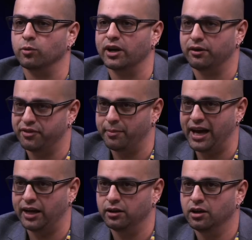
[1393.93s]
right off the
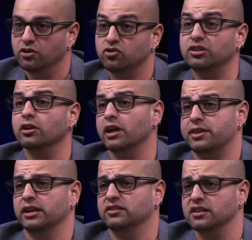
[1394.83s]
bat. Still, I
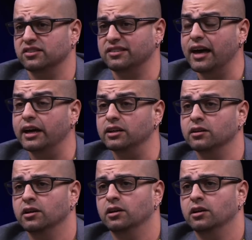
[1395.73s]
think to this day.